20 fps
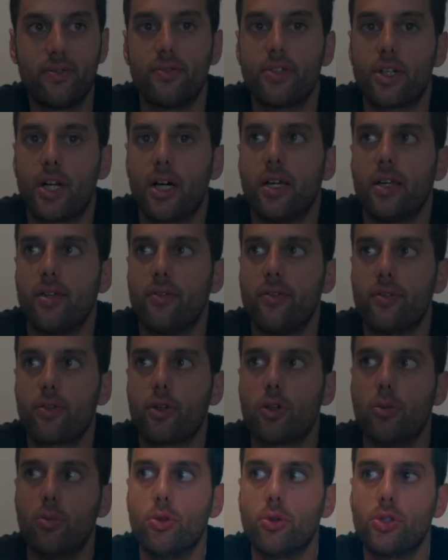trying
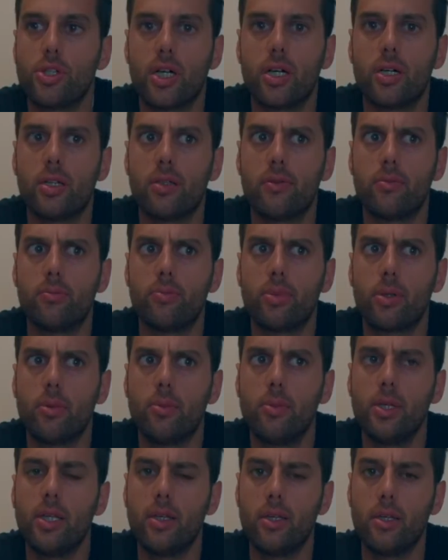kombucha
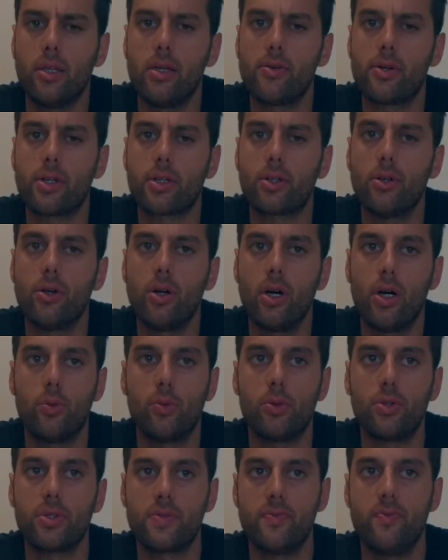probably a year ago.
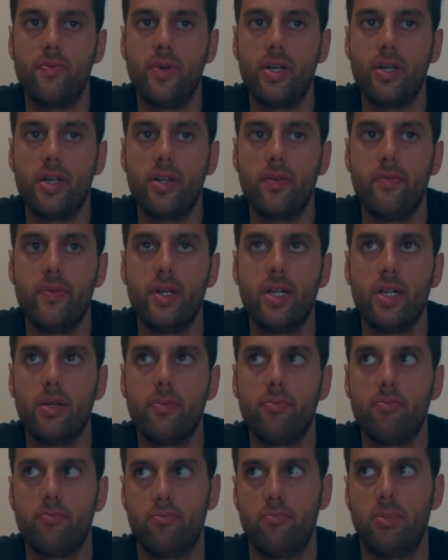I was very
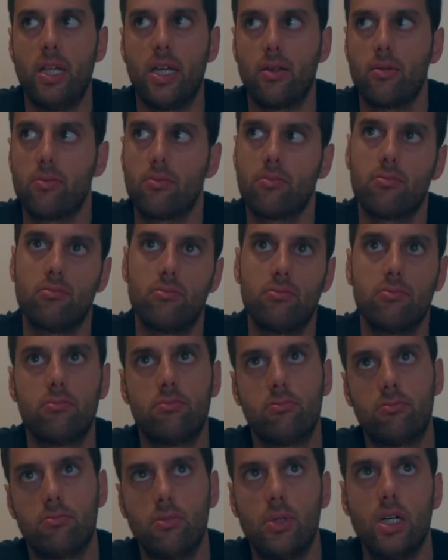like,
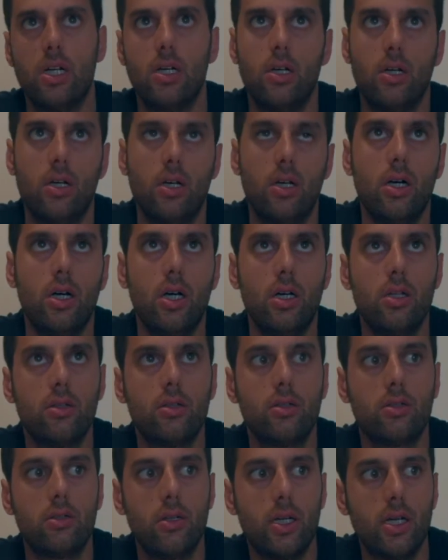I don't
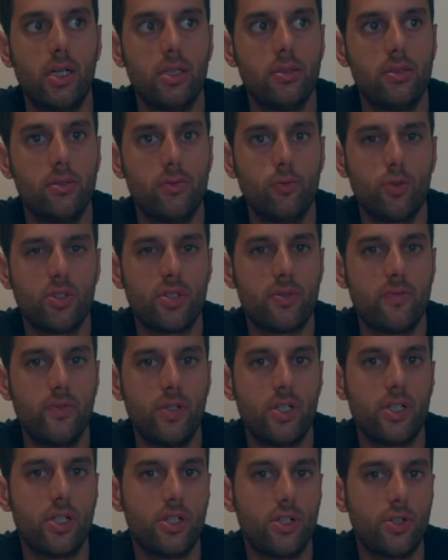know, I wasn't
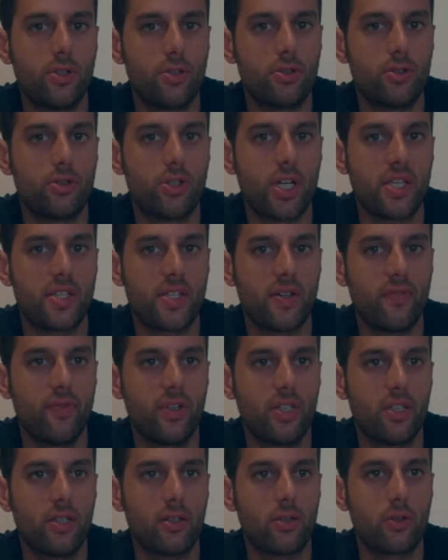very sure to try
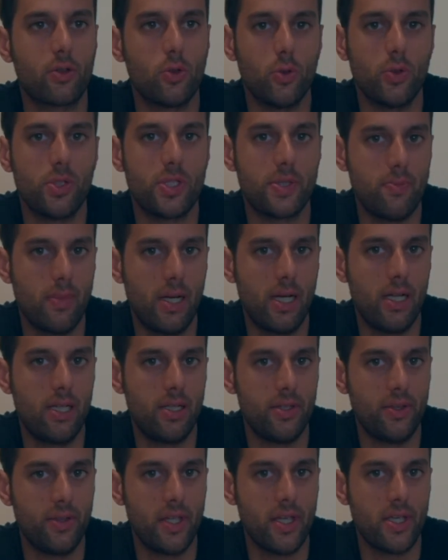something that could smell
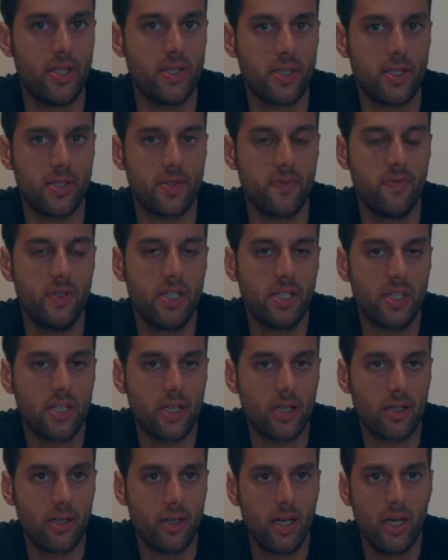and taste as
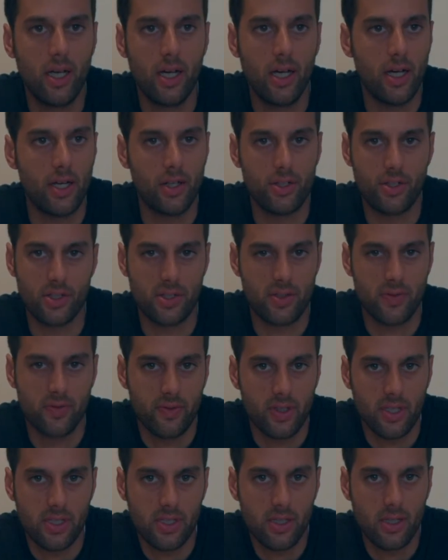vinegar and just
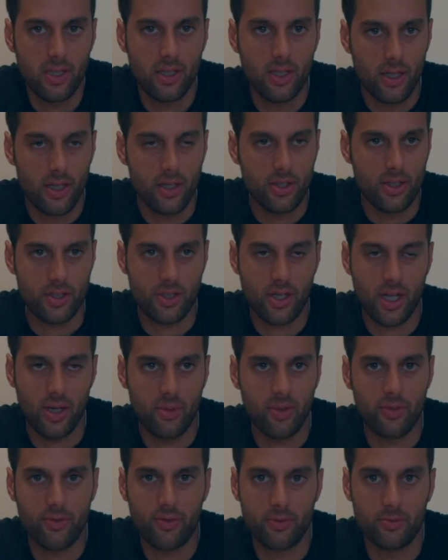fizzy, just
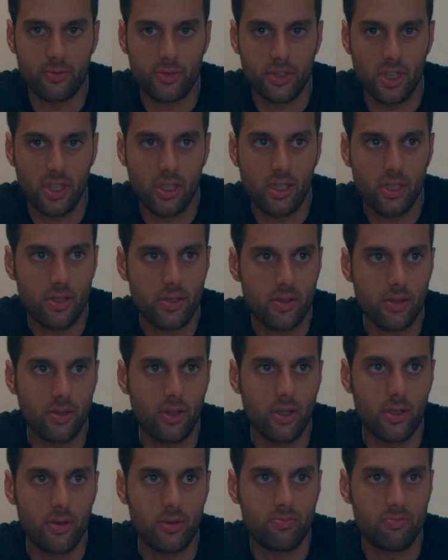coming from tea.
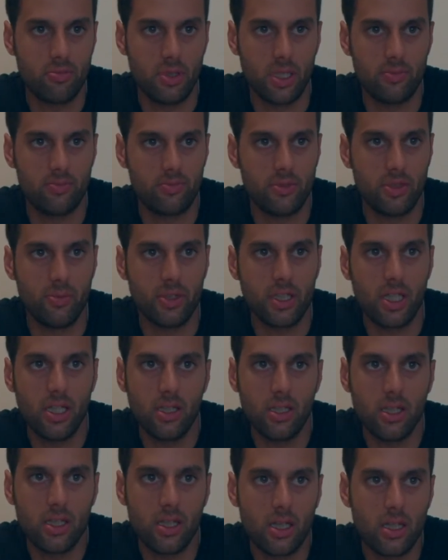So at the
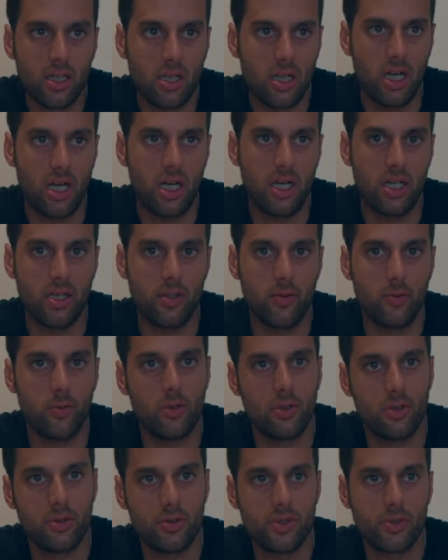beginning I
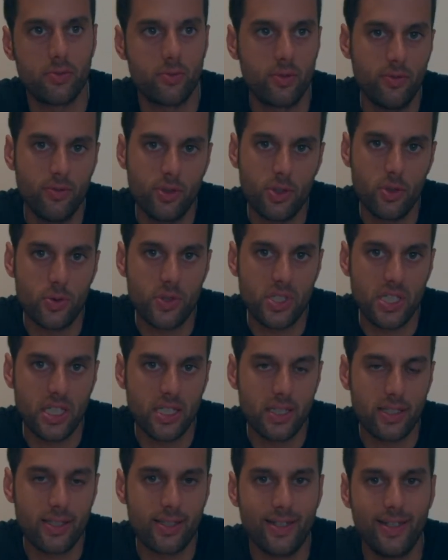was refusing
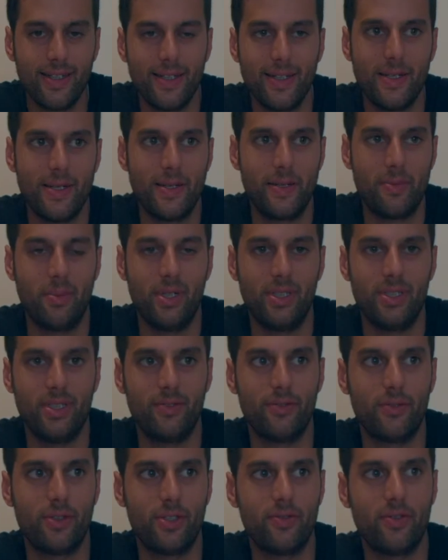it, but
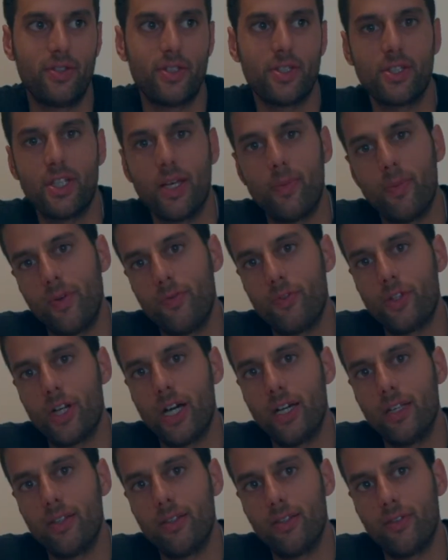then for the first time I
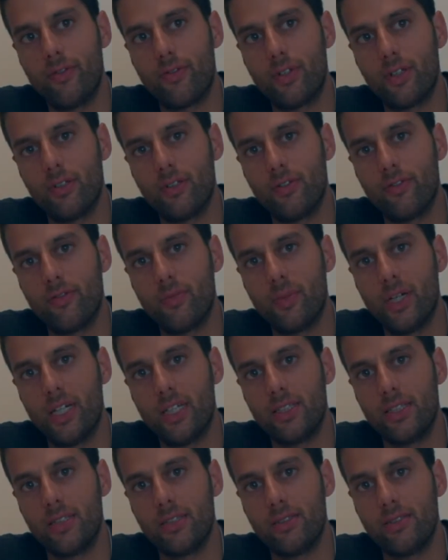tried, a friend of
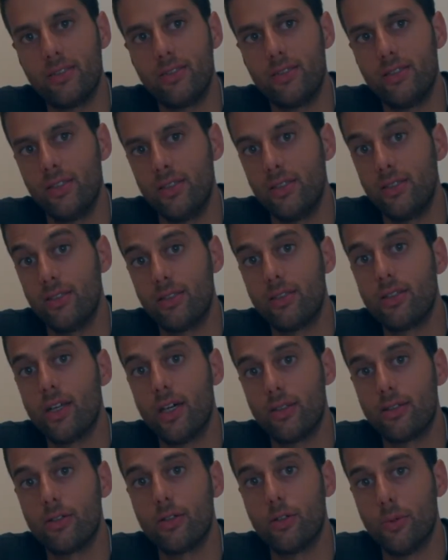mine that did it
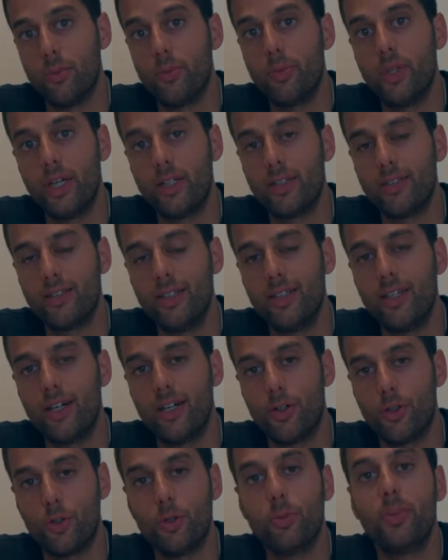at home, that did
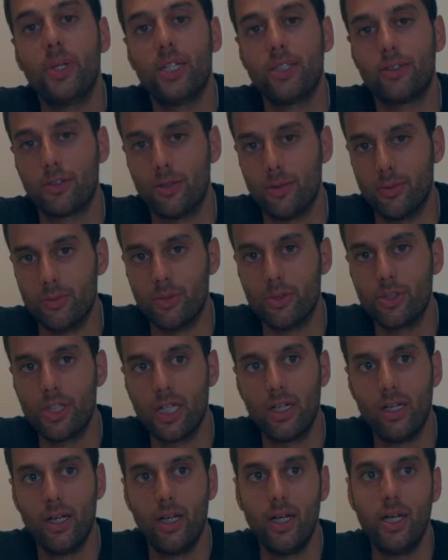a homemade
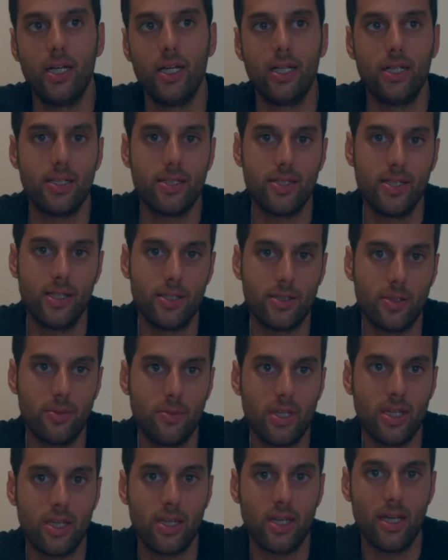kombucha, said to
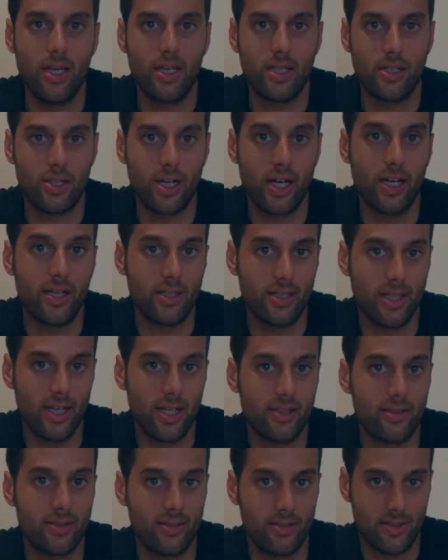me, hey, try it
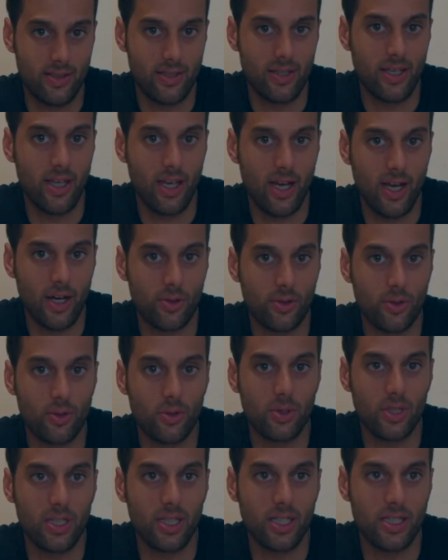and see how
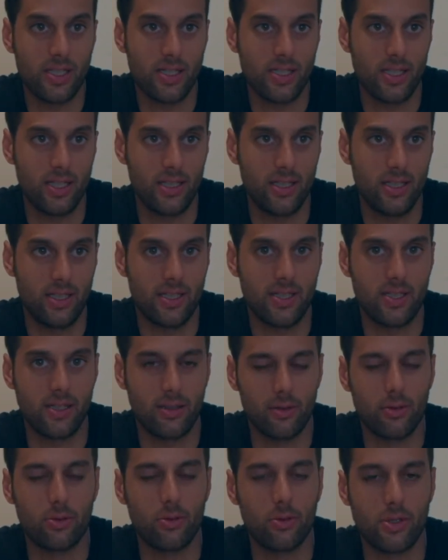good it is. And then I
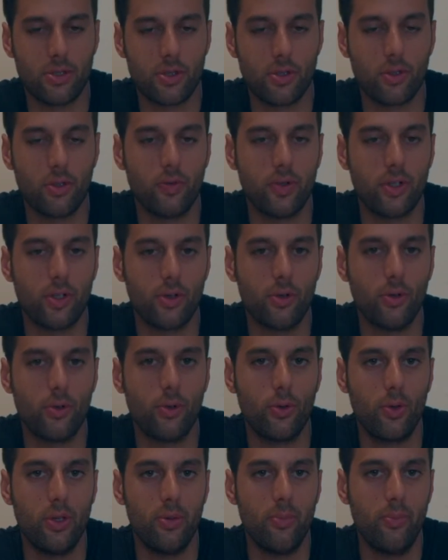started to discover
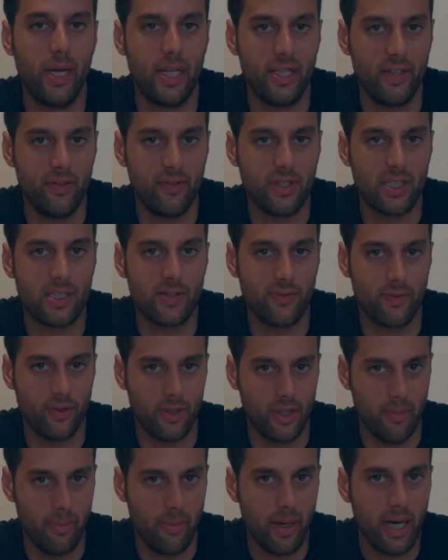all the benefits for
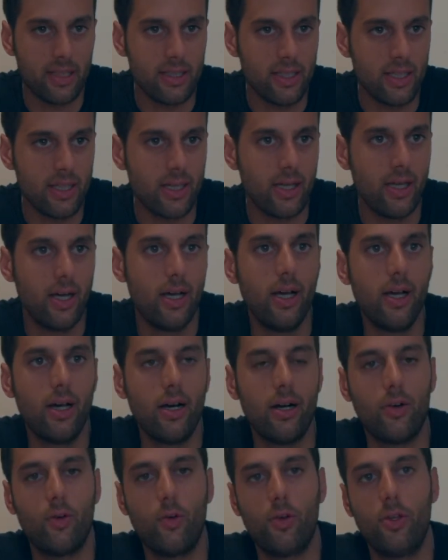the body,
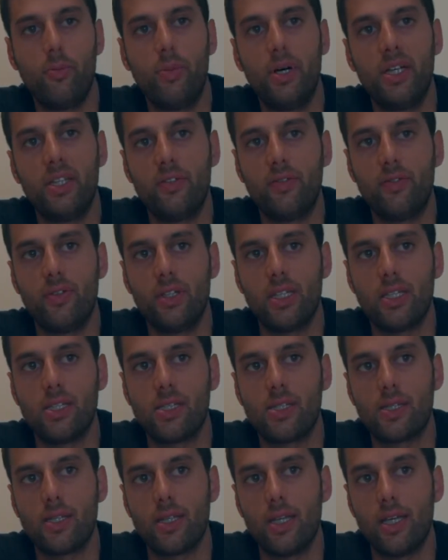all the
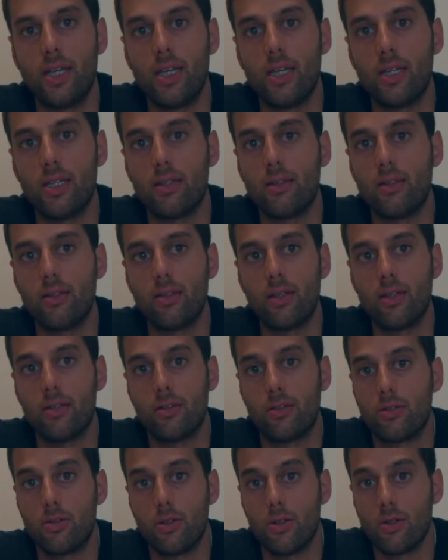benefits
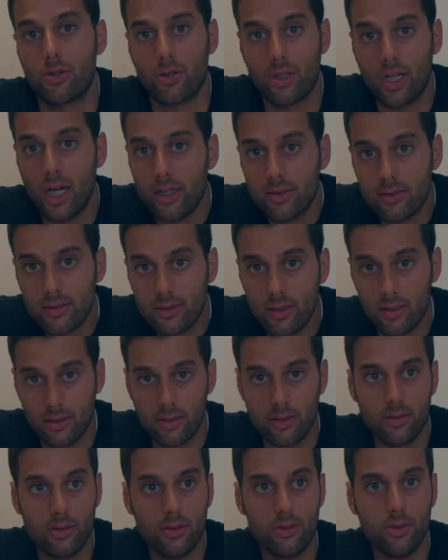to your gut,
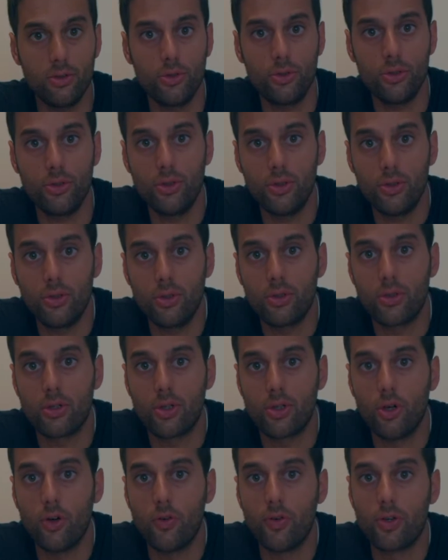to your
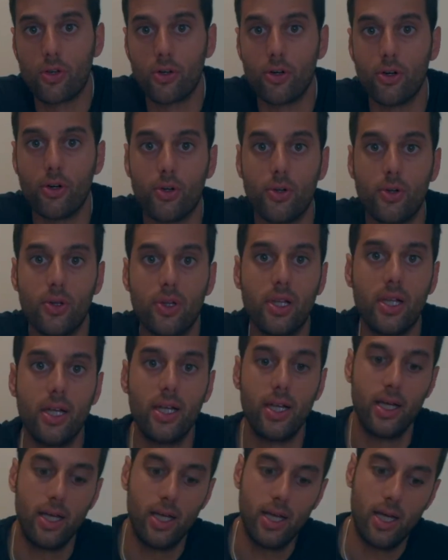overall
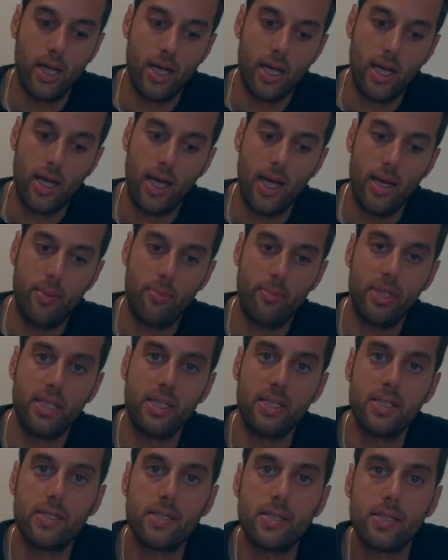
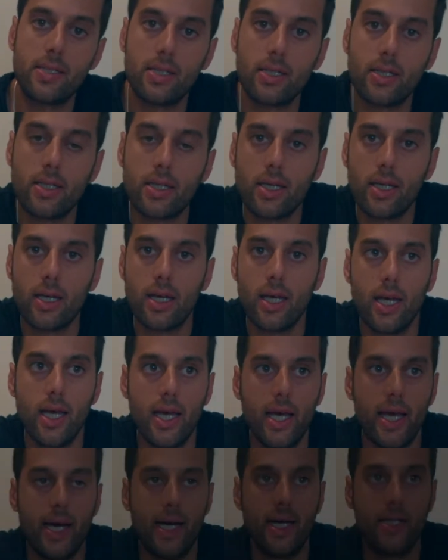happiness.
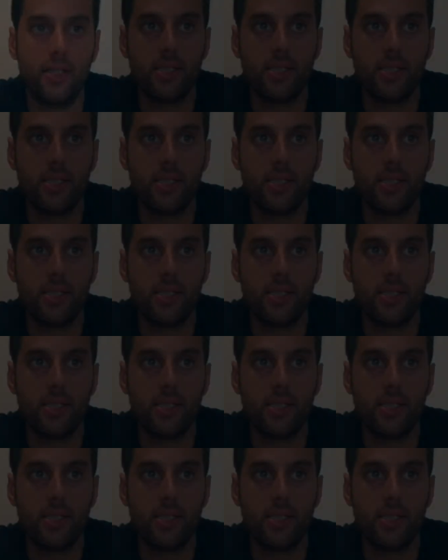And